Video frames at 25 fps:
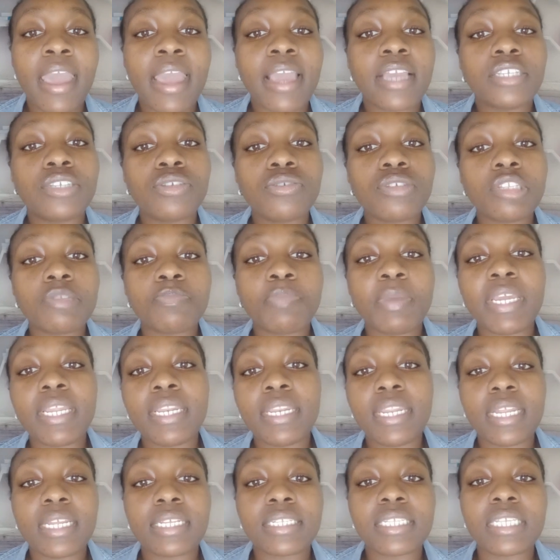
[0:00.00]
is you
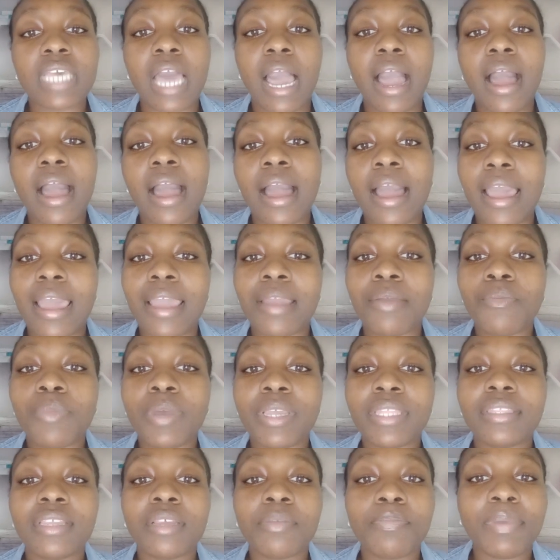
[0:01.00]
spending time
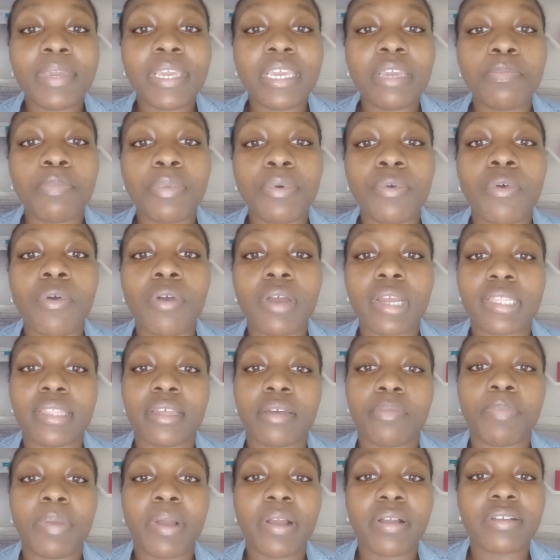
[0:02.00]
with the people or
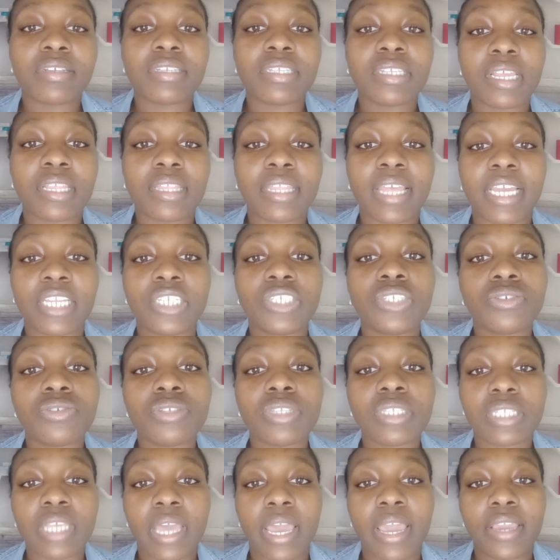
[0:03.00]
the person that you
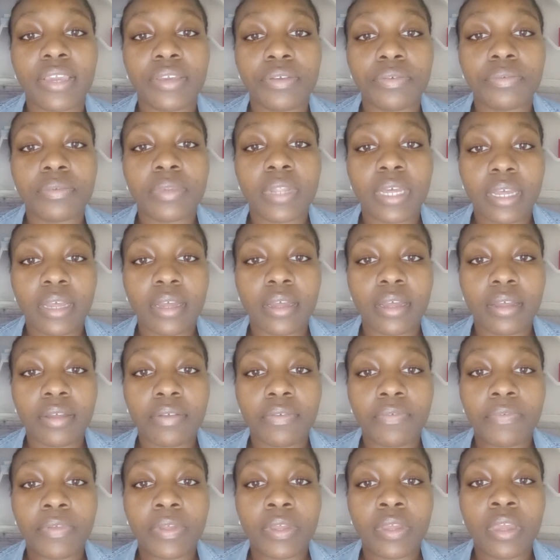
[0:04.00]
say you
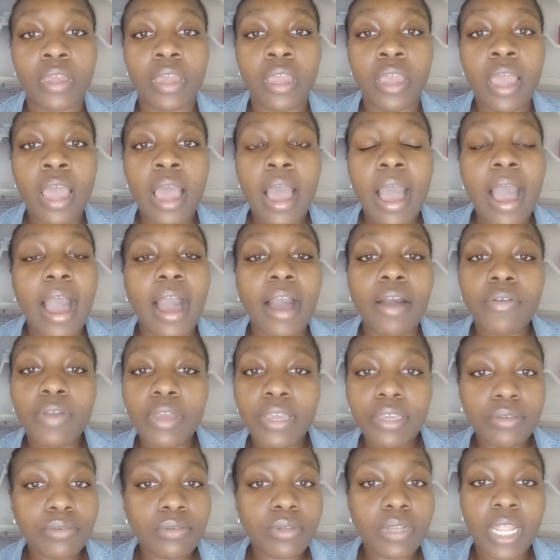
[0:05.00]
love. How
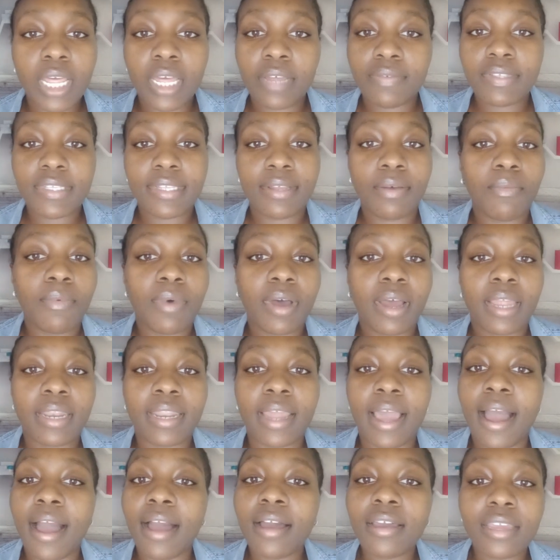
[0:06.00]
can you love someone?
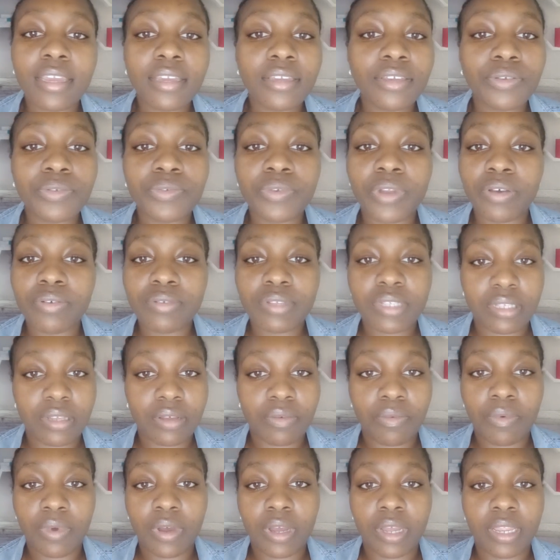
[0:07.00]
How can you know
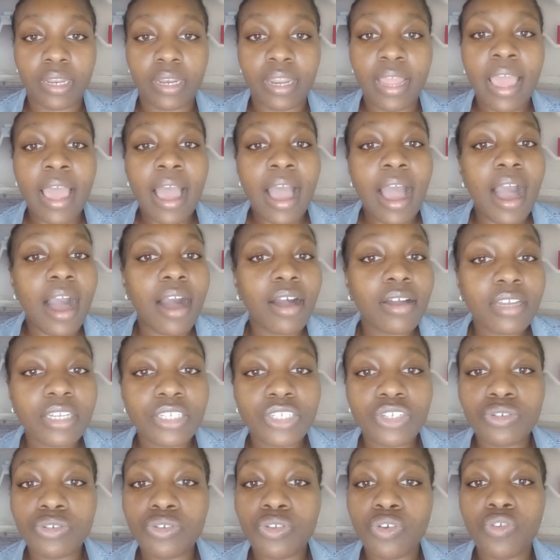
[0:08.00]
someone? How
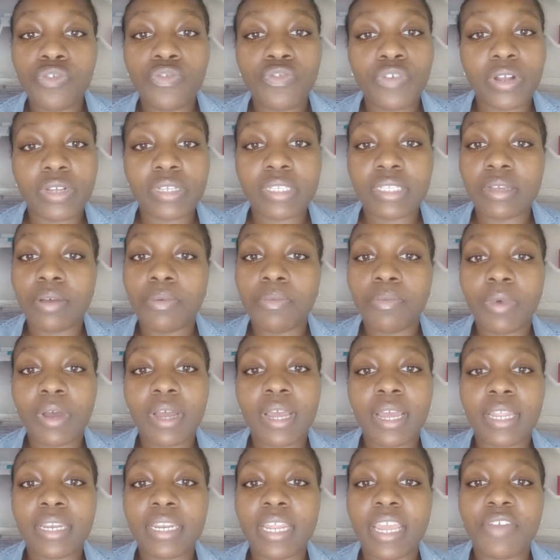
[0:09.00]
could you do for
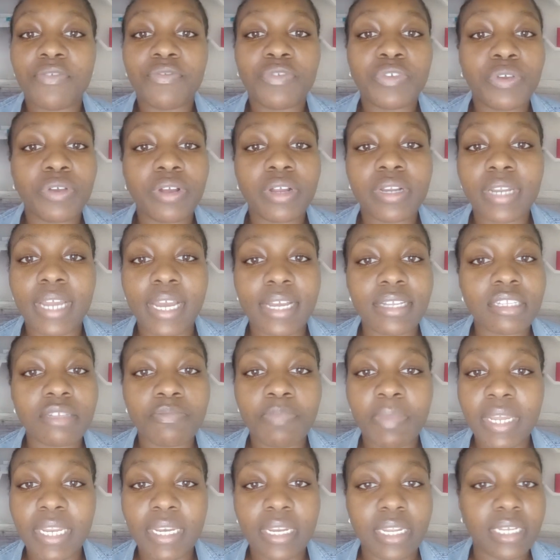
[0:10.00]
someone if you're not
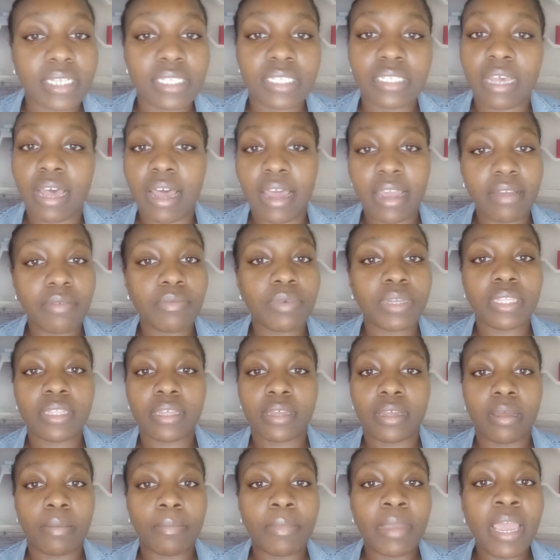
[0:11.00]
spending time with
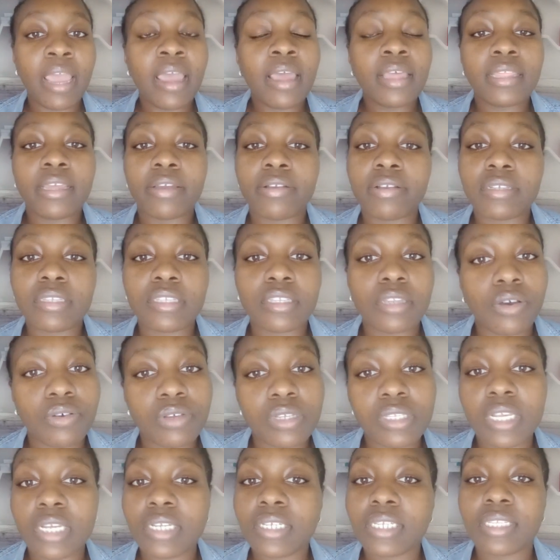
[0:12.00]
them? There is no
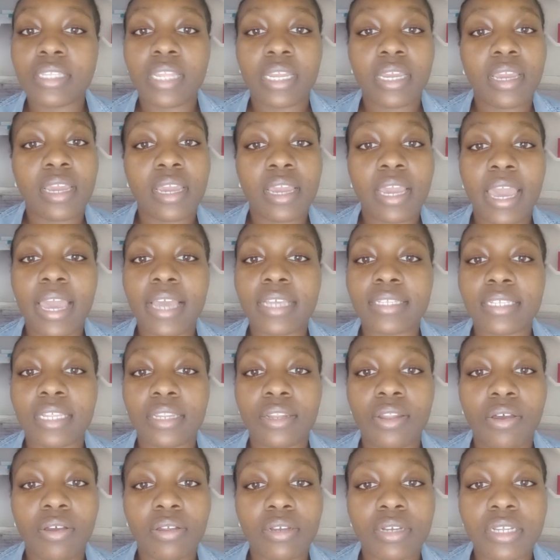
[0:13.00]
such thing as a
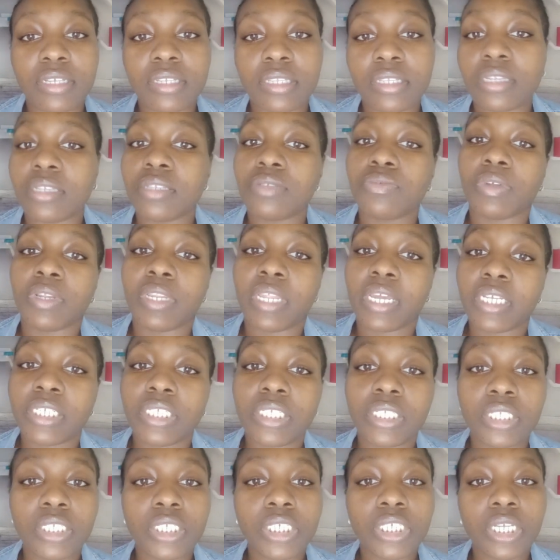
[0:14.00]
long distance
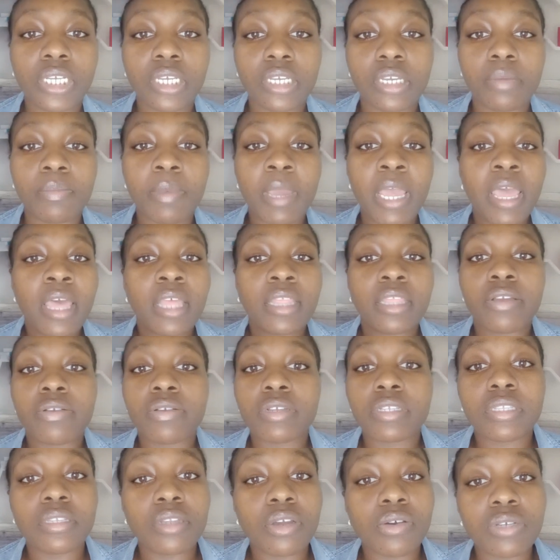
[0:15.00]
relationship. There
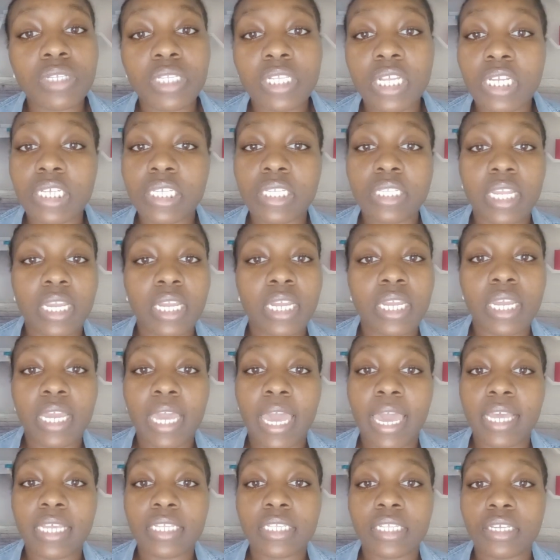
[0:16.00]
is no such thing
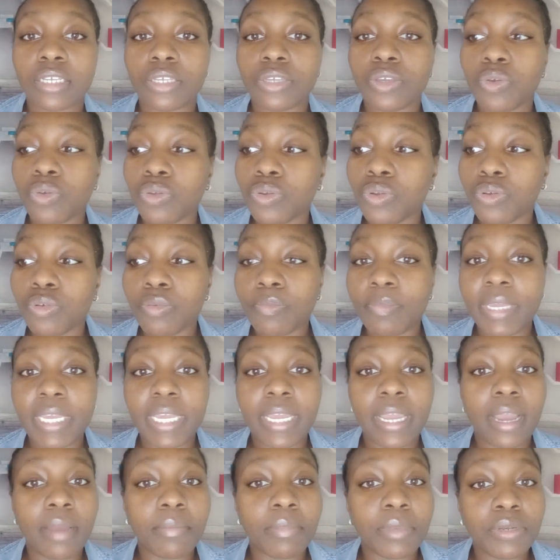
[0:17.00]
as a you do
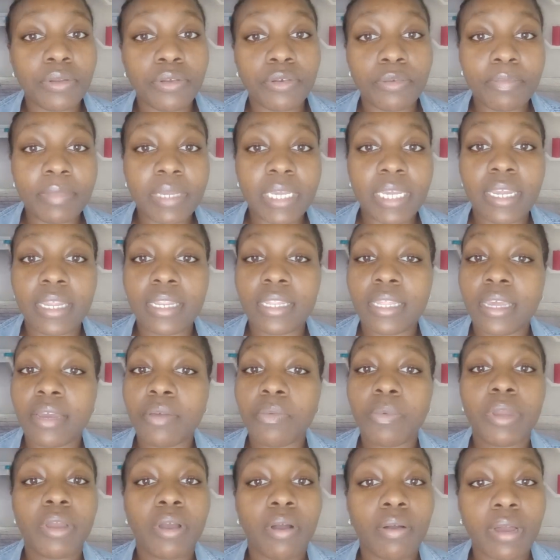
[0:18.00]
me, I'ma do me, and
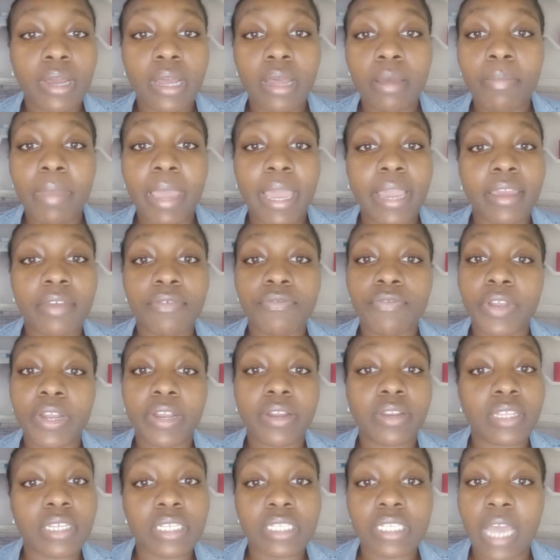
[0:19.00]
then we're gonna come back and
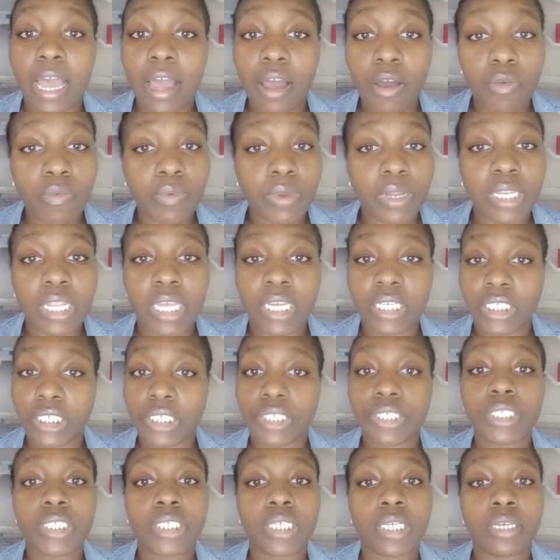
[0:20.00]
figure this out
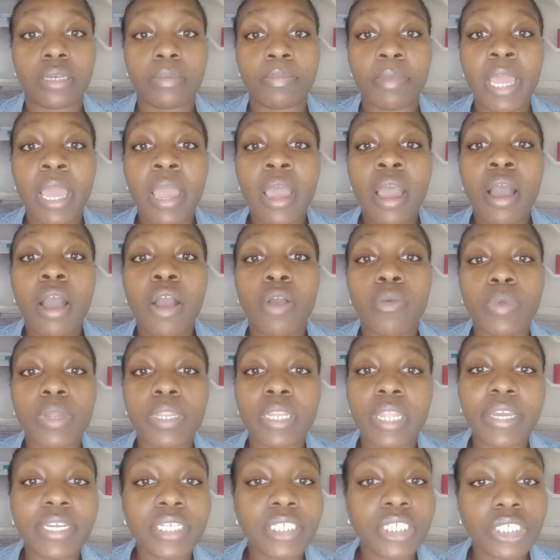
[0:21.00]
relationship. A
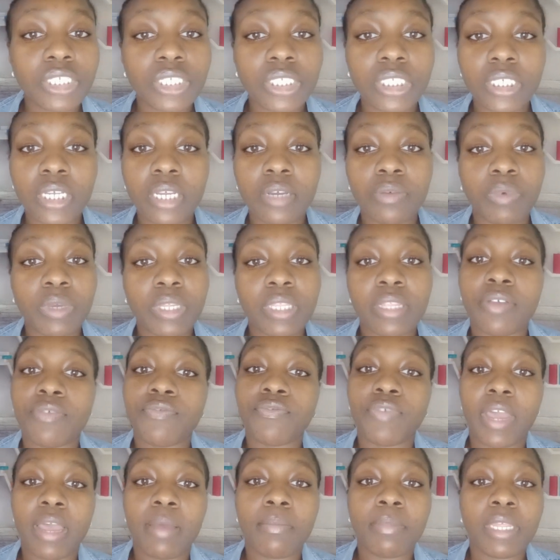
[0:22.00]
relationship with a
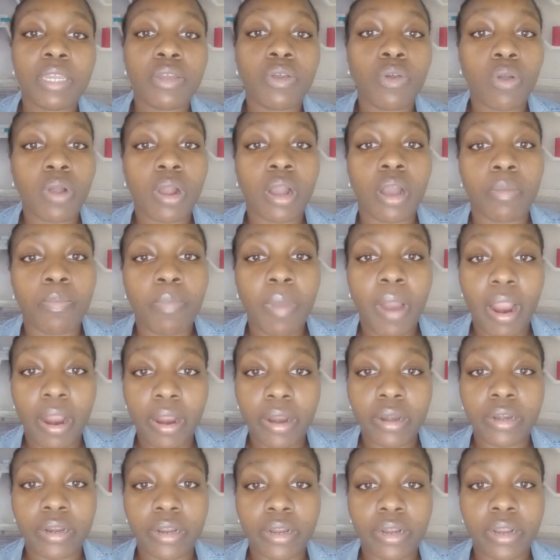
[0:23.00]
family or a
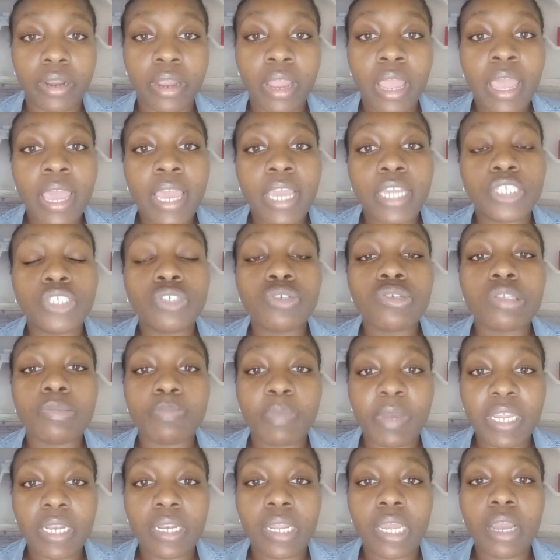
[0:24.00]
partner is you
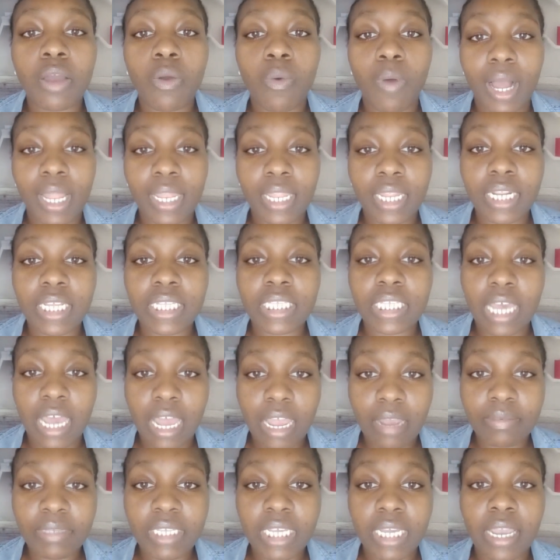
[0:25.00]
spending quality
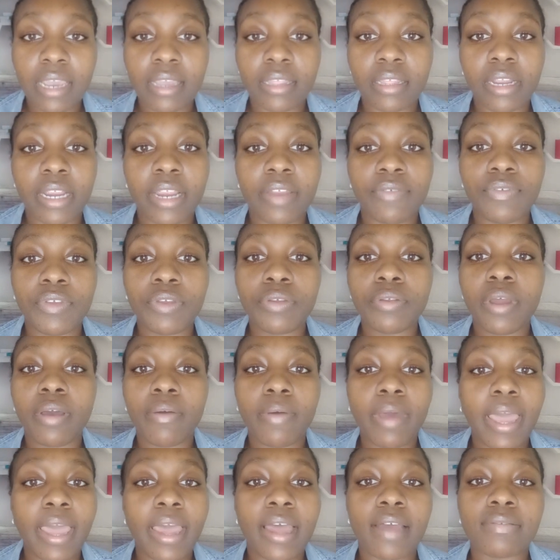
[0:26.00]
time together. If you
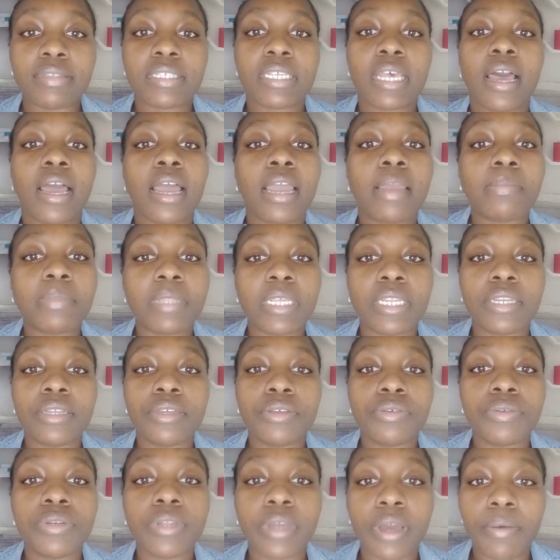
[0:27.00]
don't have time, then
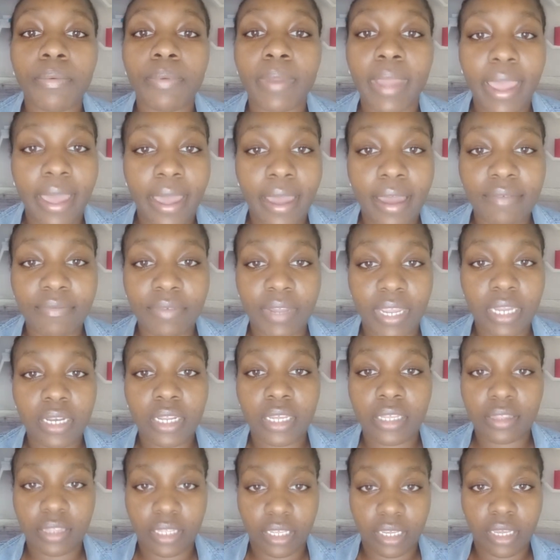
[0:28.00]
you don't have
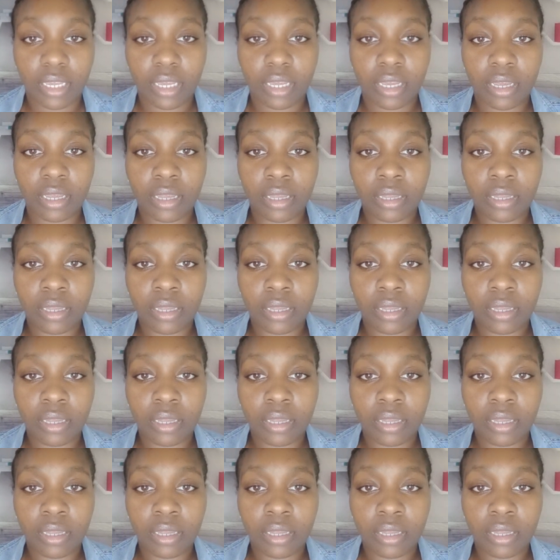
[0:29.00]
anything.